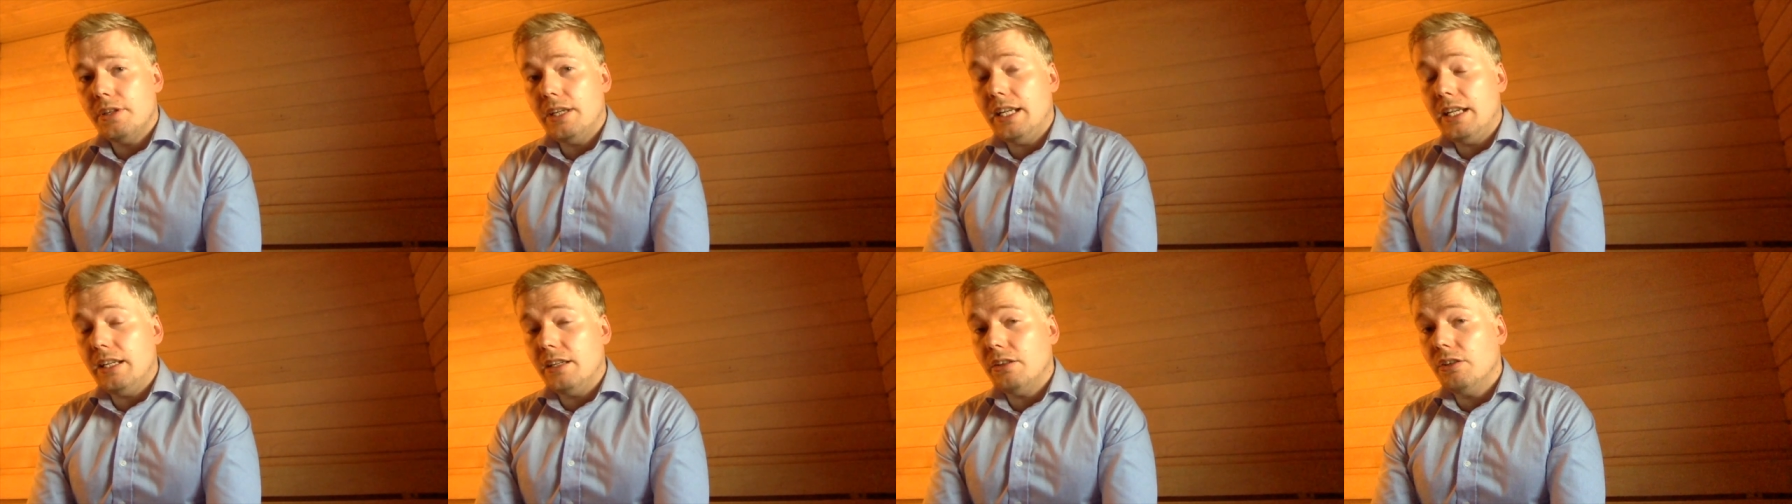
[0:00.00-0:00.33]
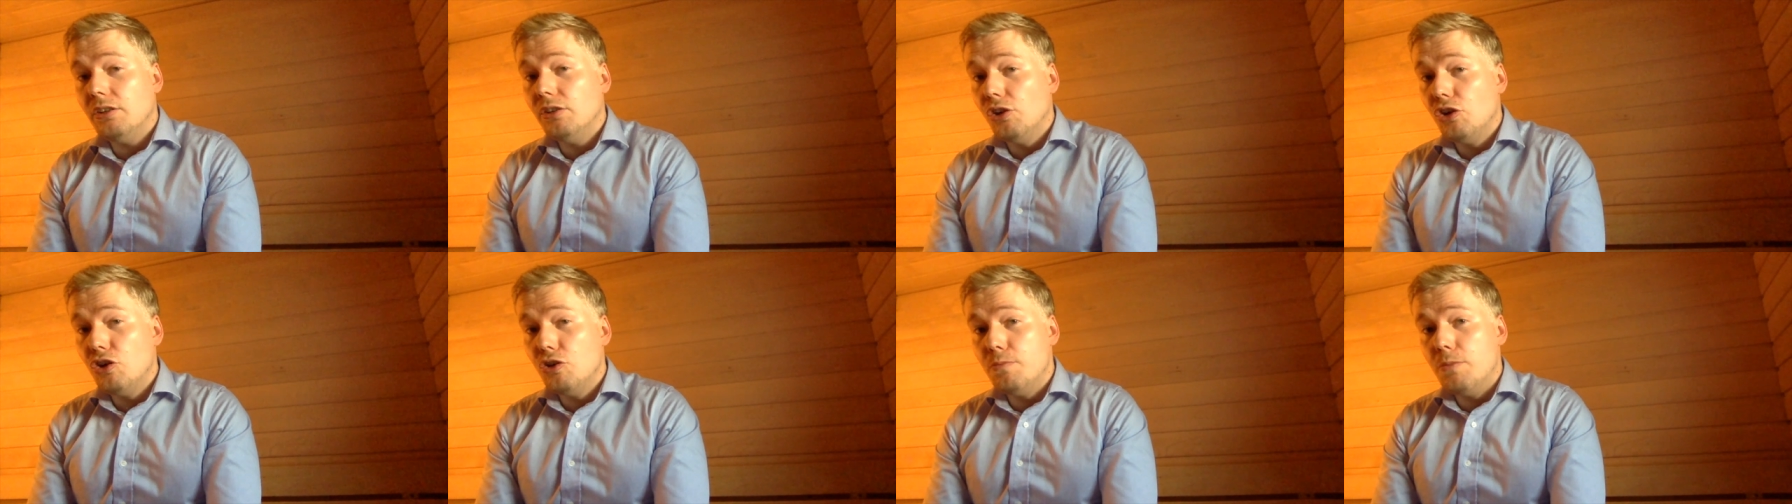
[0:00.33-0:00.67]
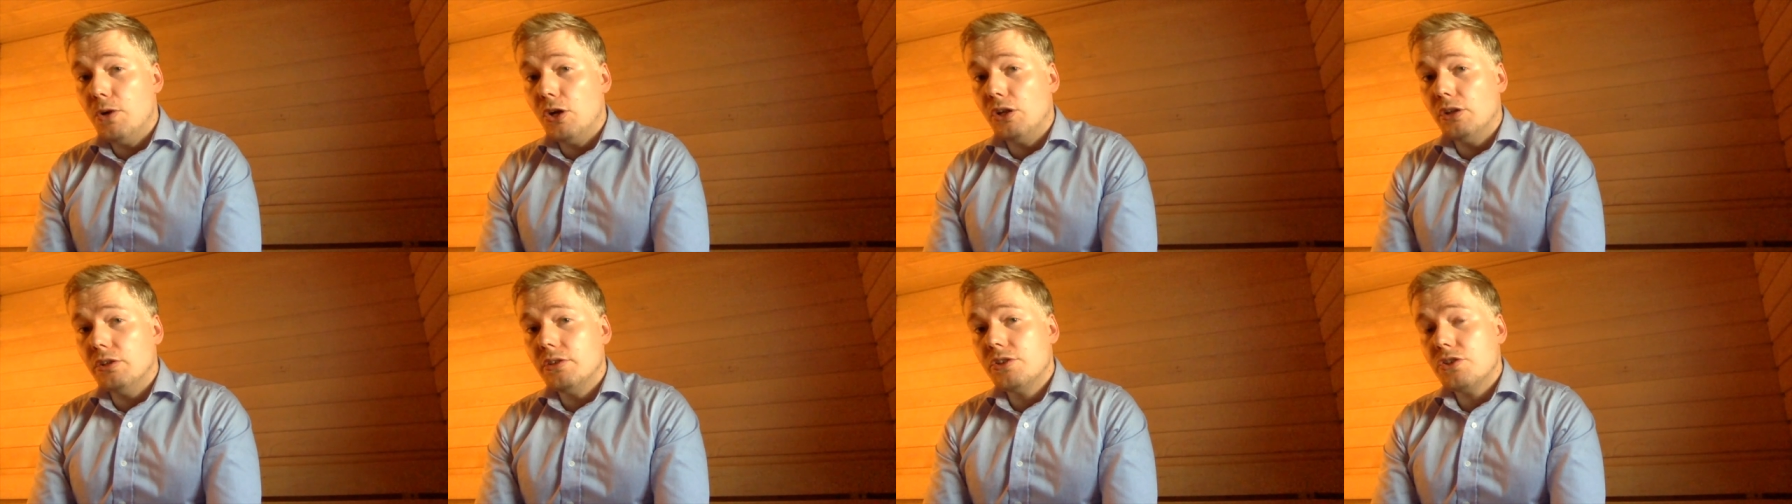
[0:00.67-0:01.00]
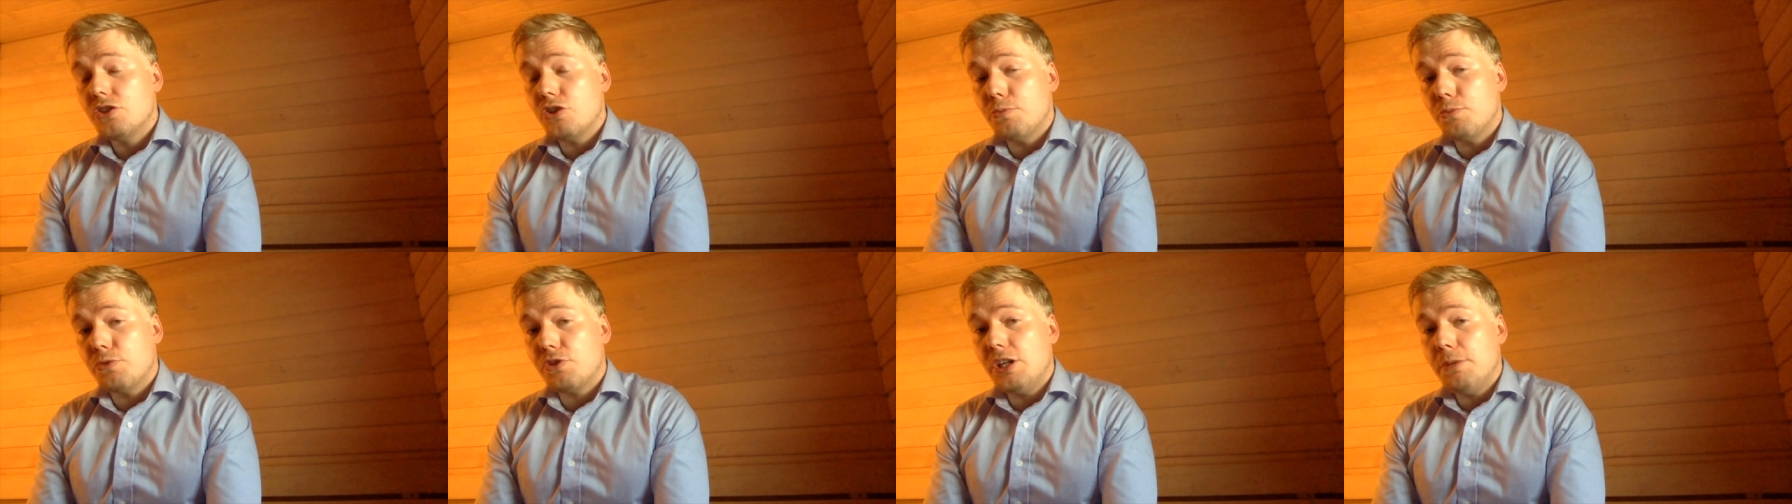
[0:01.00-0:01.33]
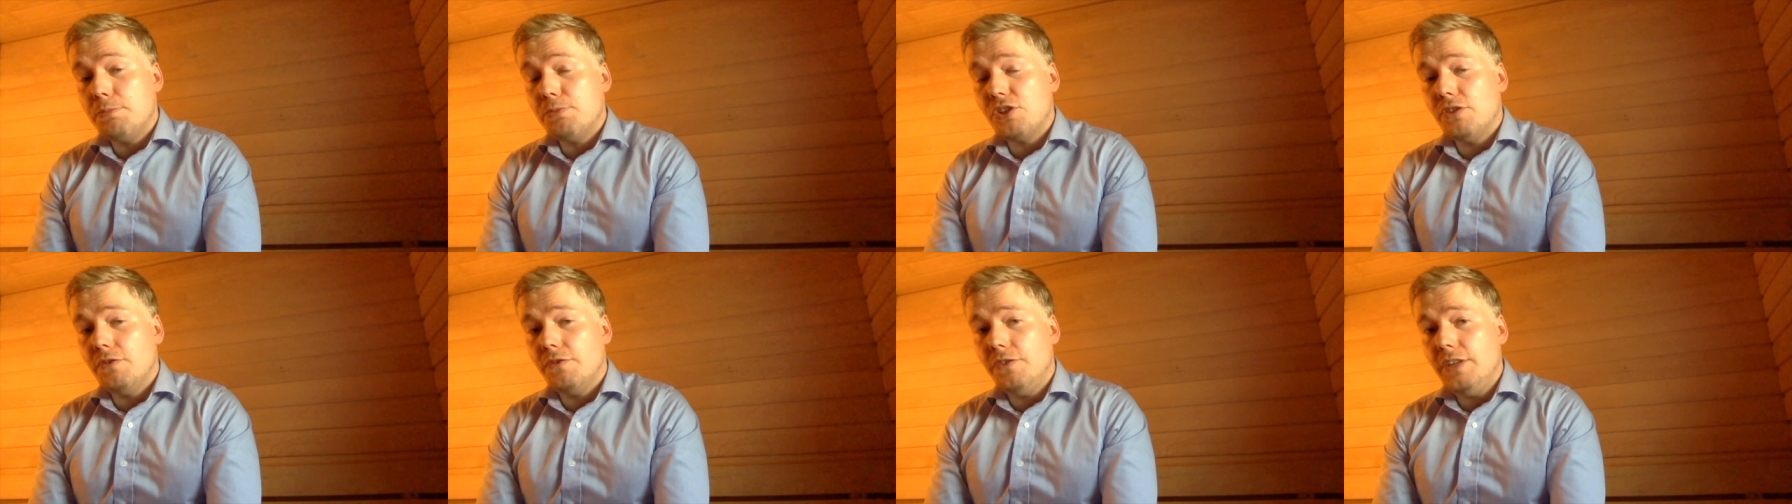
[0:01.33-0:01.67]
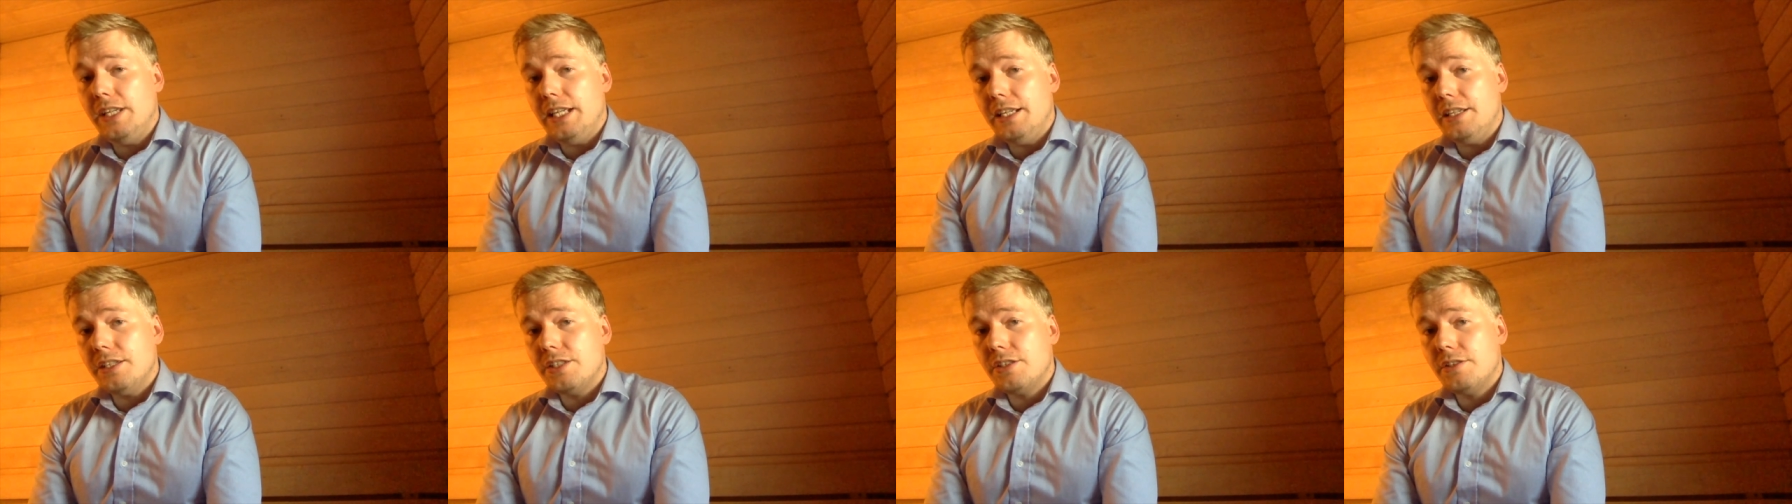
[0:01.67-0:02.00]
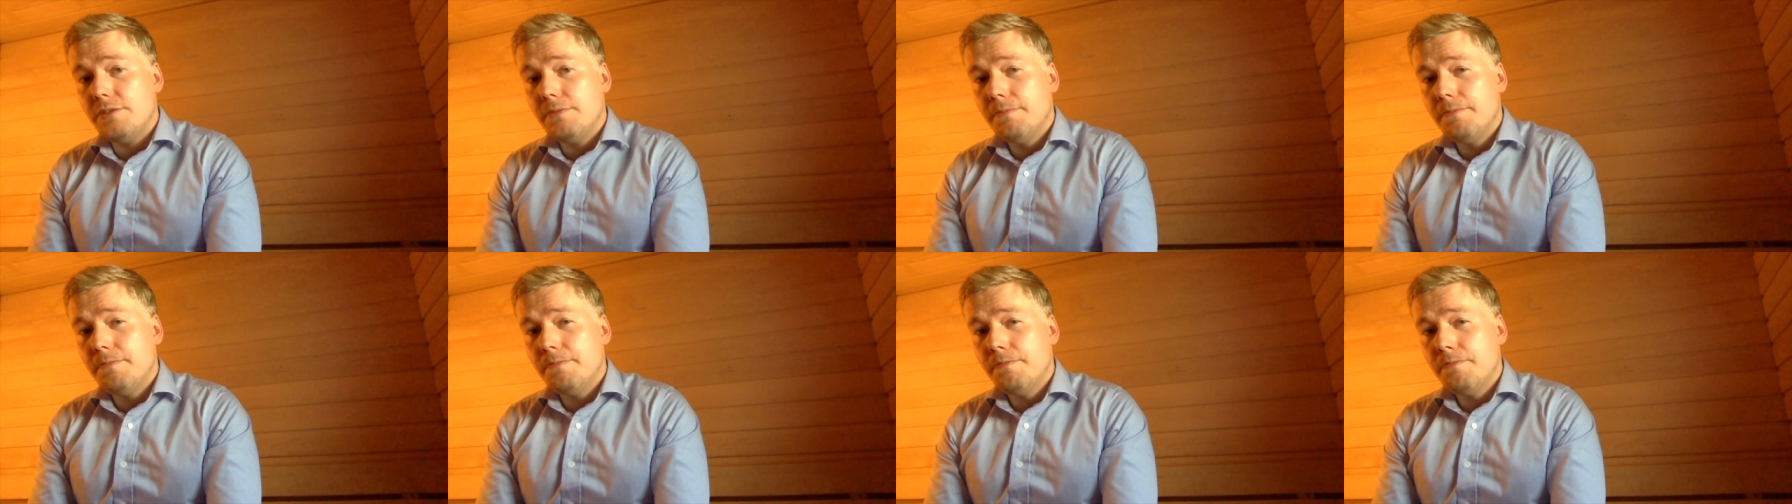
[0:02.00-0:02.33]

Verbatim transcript: in global subscription fees.